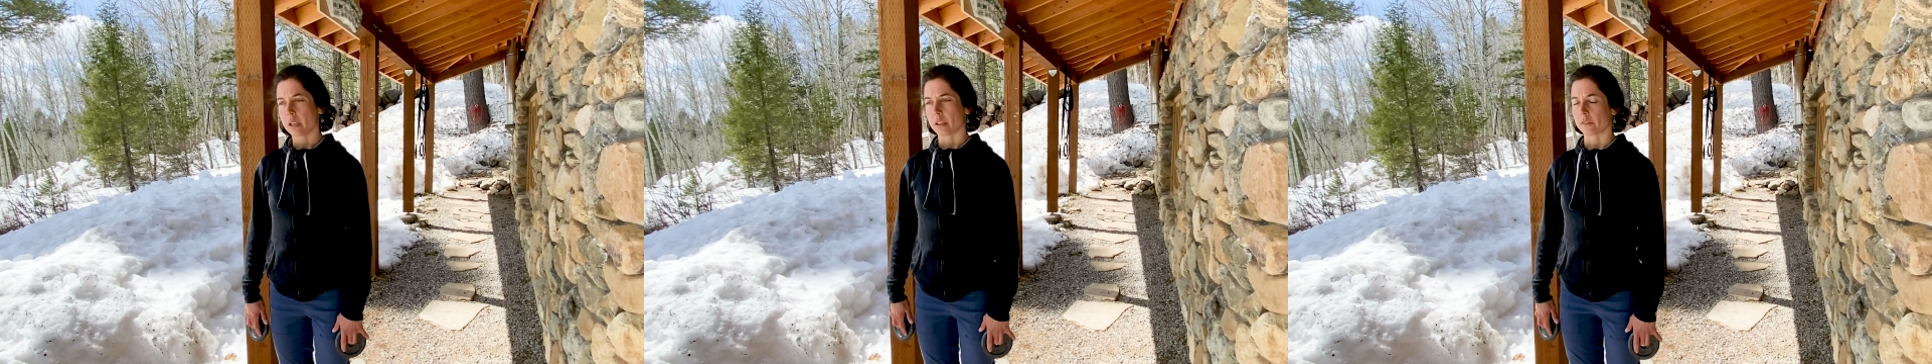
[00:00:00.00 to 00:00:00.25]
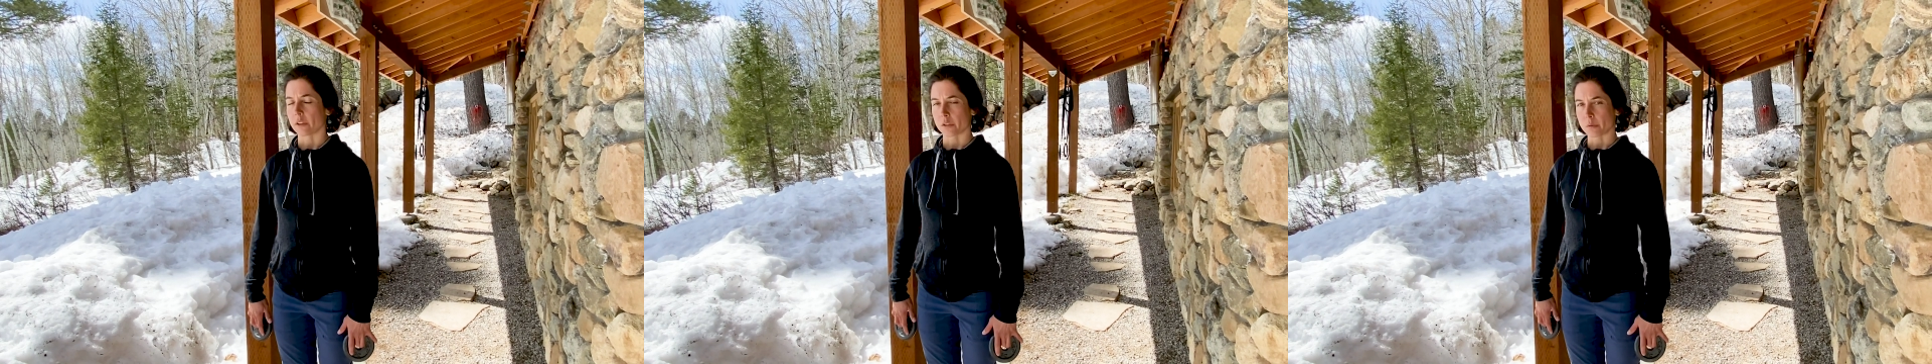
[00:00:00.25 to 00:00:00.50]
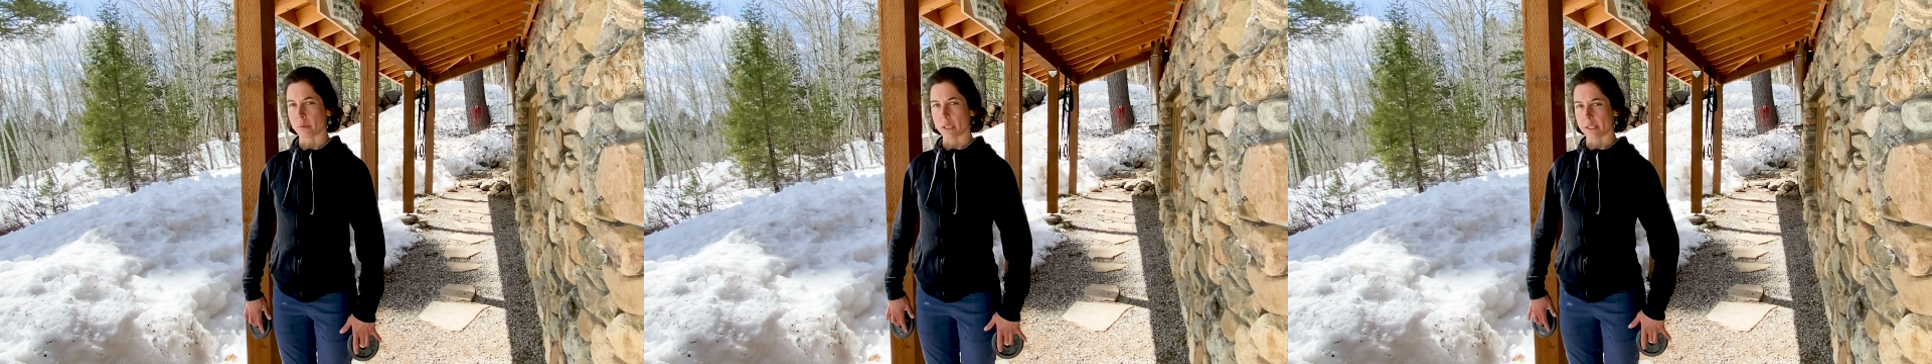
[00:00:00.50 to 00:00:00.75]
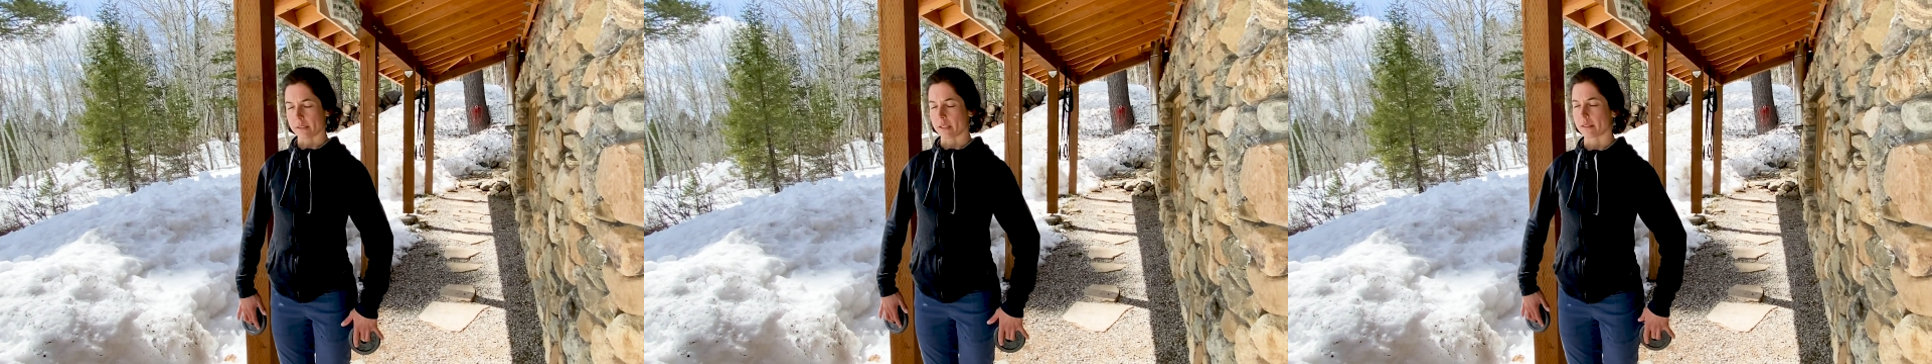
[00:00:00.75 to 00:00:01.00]
The first one
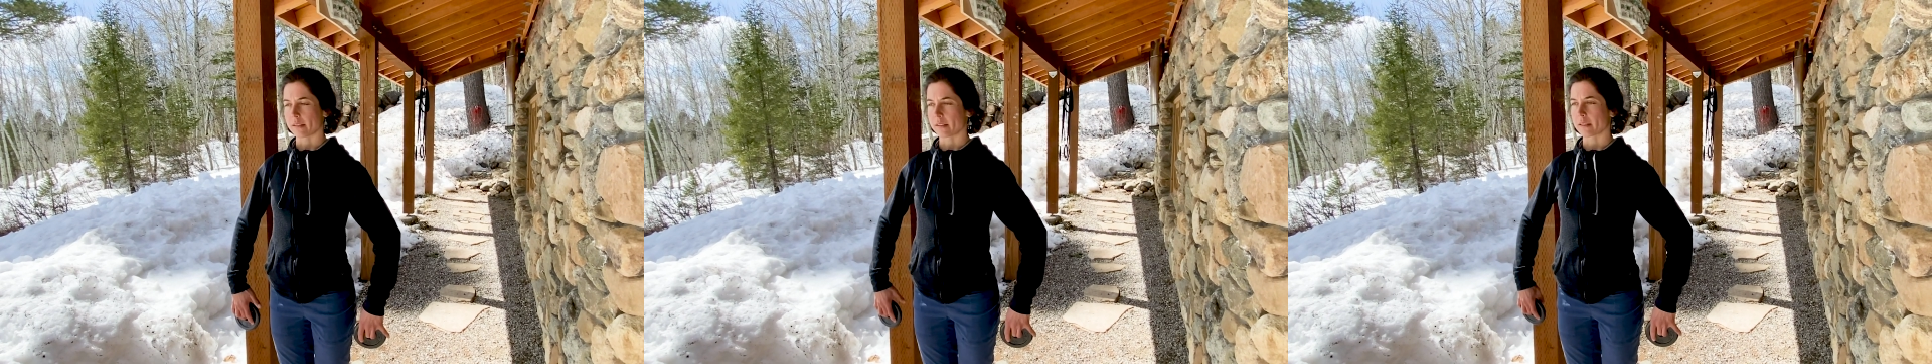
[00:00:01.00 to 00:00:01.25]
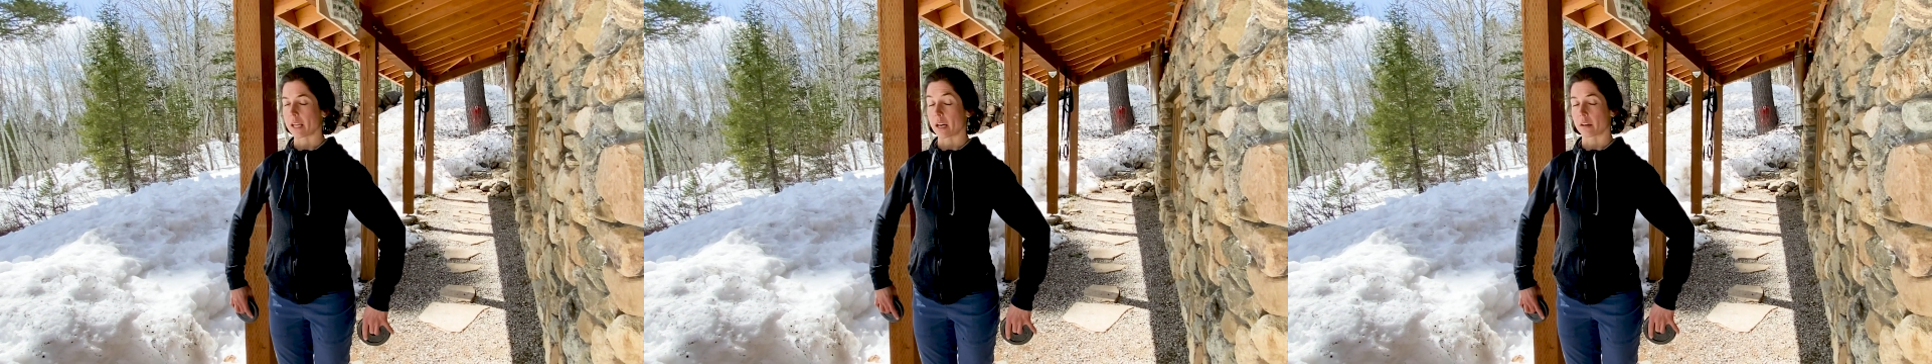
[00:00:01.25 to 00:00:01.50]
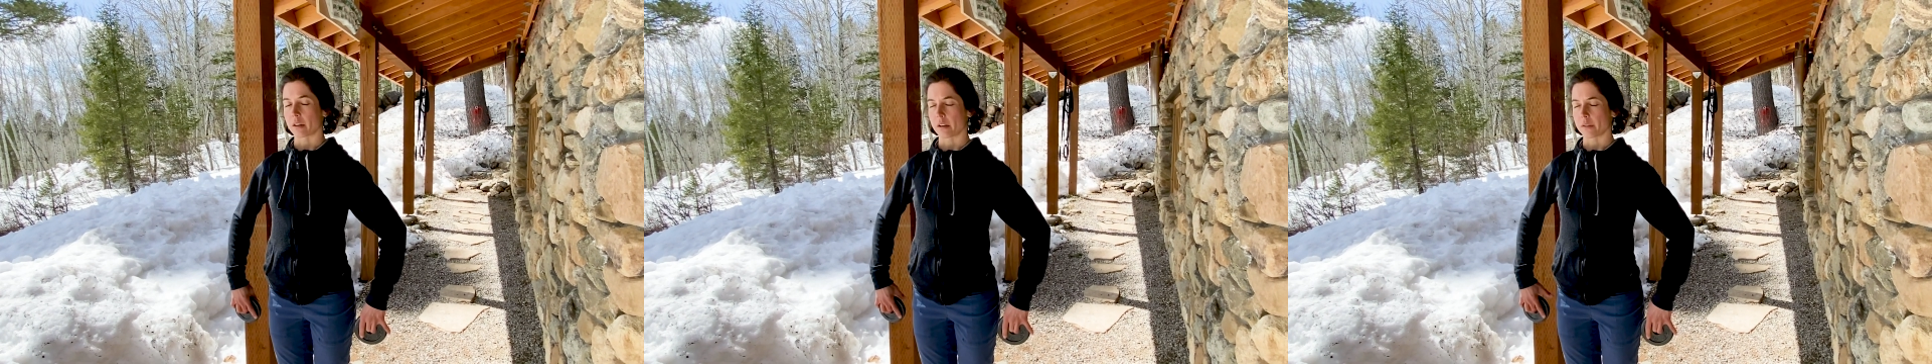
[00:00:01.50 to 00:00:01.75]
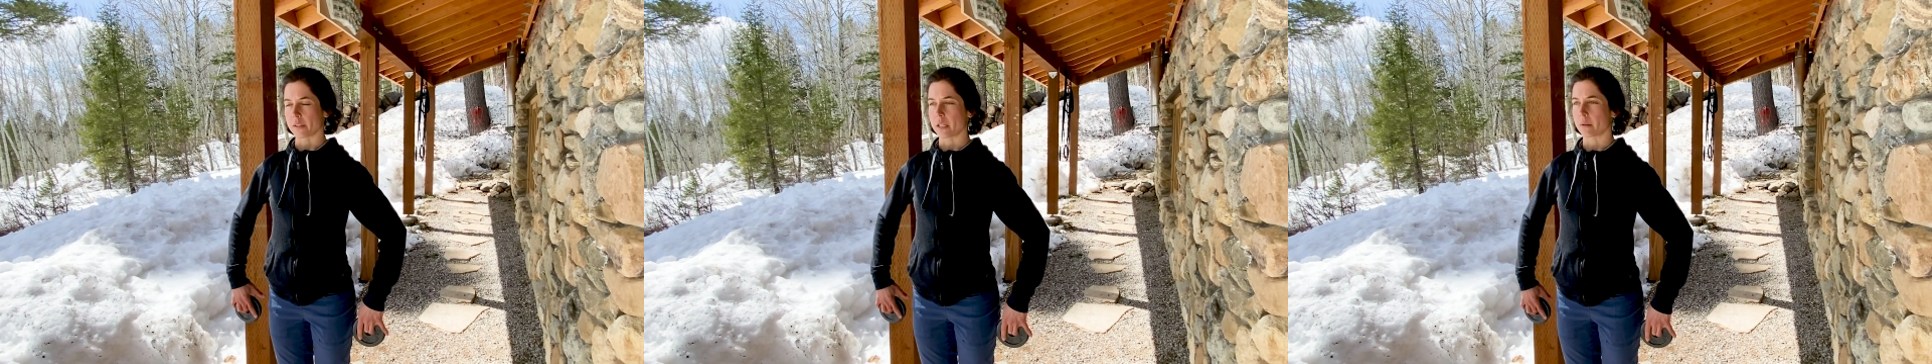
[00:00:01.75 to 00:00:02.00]
is this
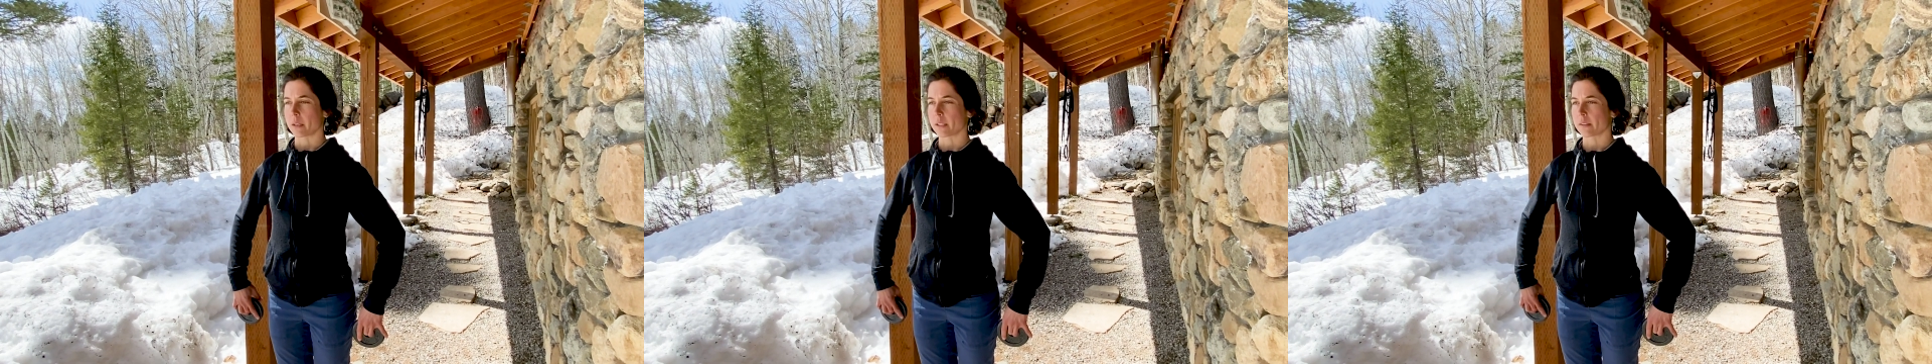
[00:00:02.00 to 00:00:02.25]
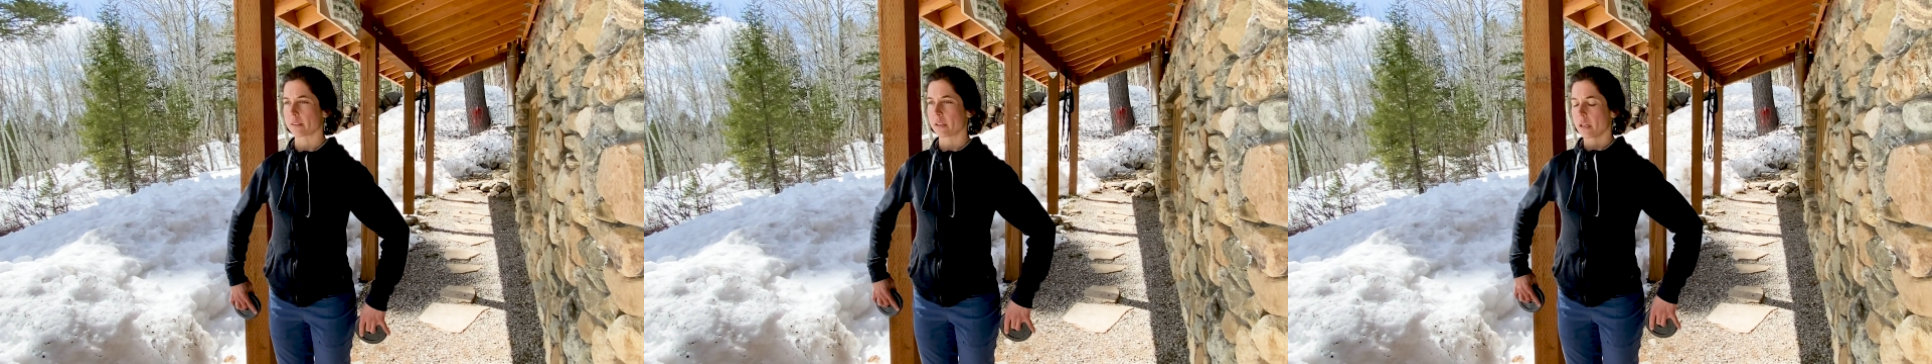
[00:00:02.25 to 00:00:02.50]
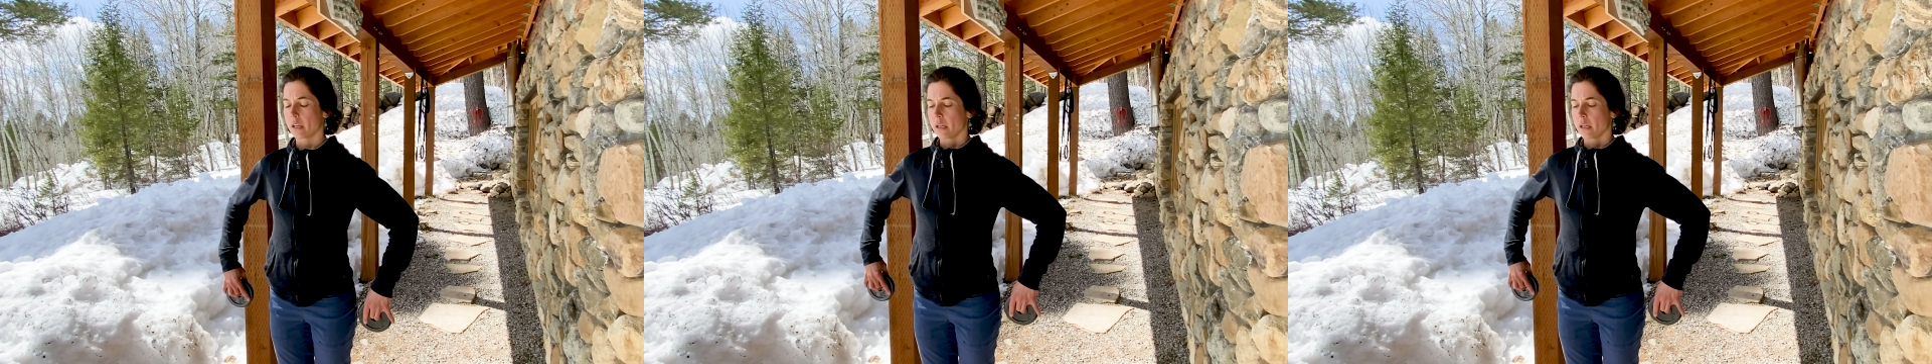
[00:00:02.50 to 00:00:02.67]
Scarecrow Sequence,